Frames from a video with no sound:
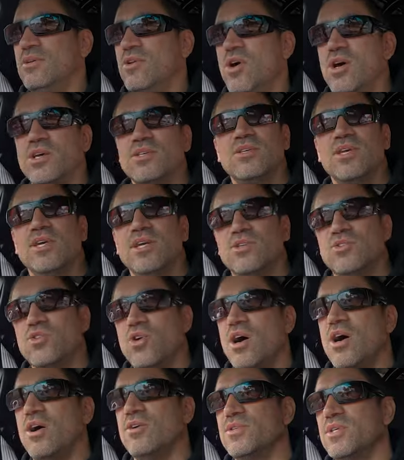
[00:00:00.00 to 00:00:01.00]
nicely it
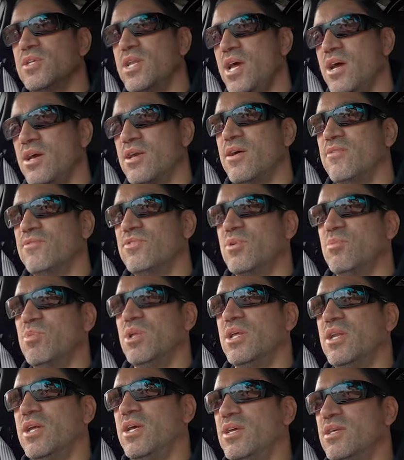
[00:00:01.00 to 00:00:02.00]
drives and how
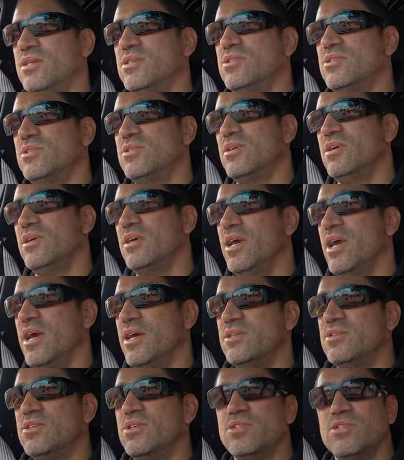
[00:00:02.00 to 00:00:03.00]
comfortable it is.
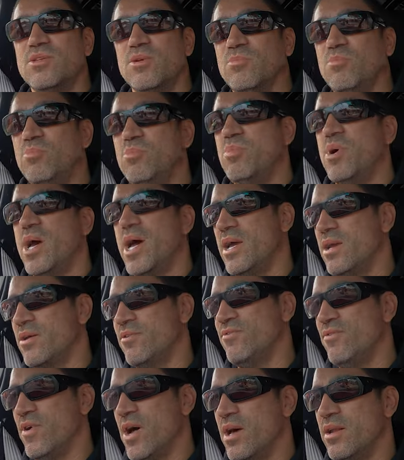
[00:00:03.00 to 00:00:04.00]
It's just a
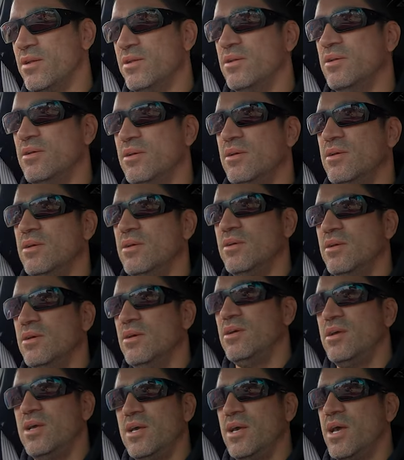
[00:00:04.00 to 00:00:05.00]
bag of fun.
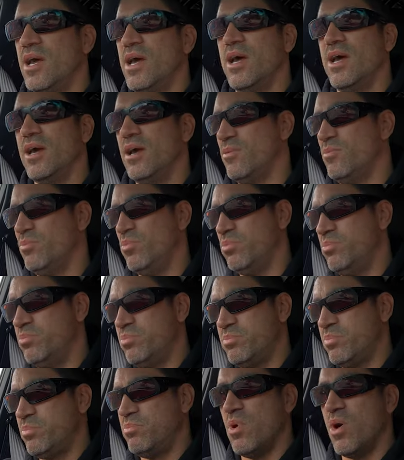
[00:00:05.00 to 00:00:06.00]

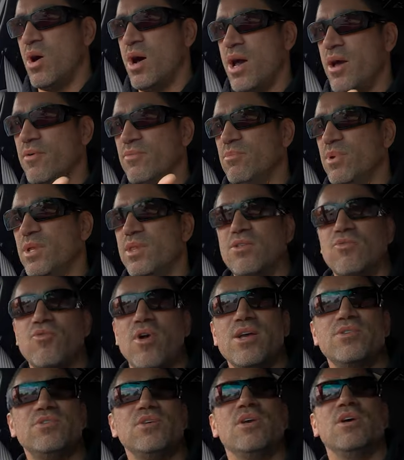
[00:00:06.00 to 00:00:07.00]
I haven't been
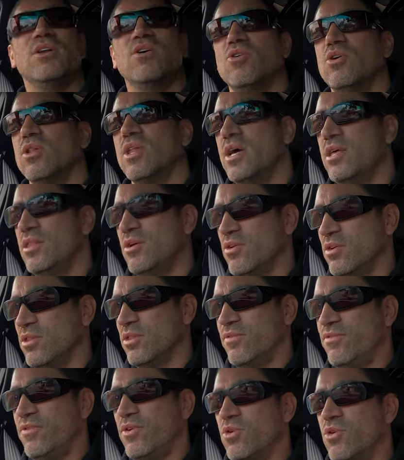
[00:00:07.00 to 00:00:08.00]
thrashing at all either,
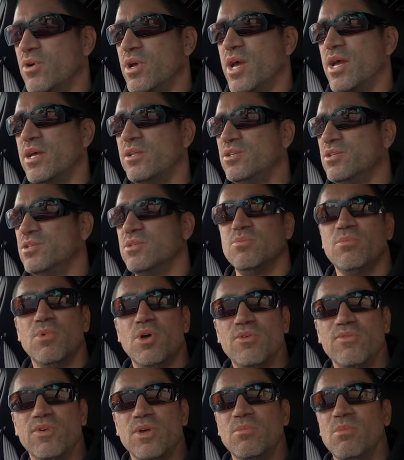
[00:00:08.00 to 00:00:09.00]
and the fuel gauge isn't
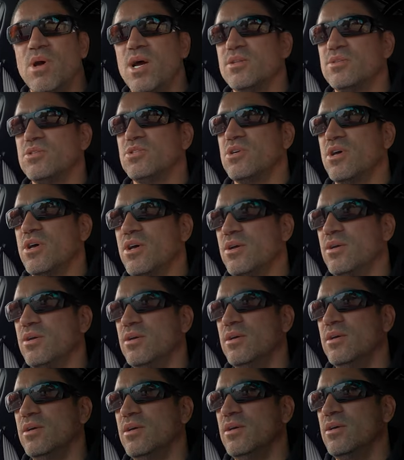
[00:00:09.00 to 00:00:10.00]
moving much, so
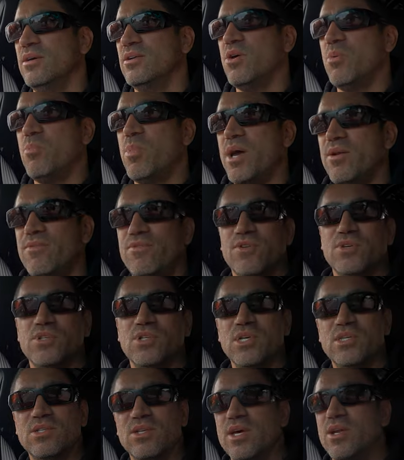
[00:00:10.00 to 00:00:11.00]
not bad for a
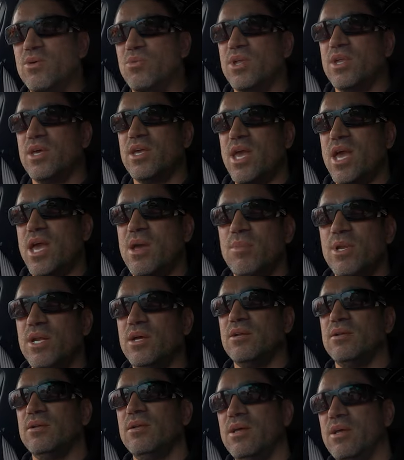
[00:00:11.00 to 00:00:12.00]
6-litre with a cam
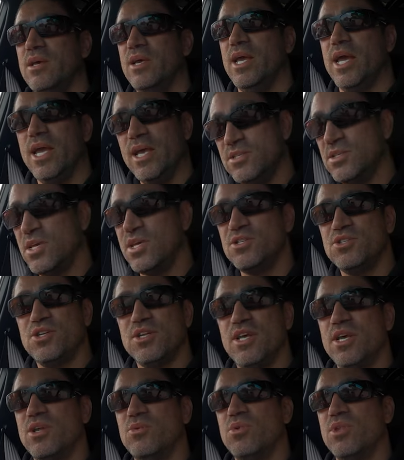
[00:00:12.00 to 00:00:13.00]
in it. Is
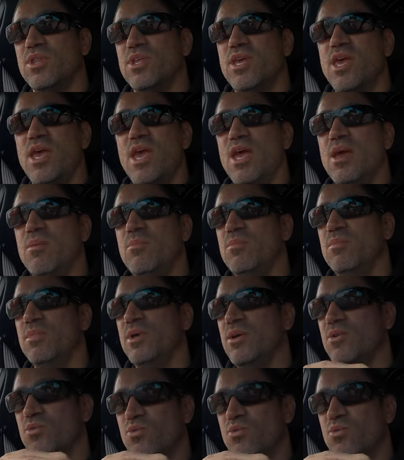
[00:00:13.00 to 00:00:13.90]
engineered with the cam,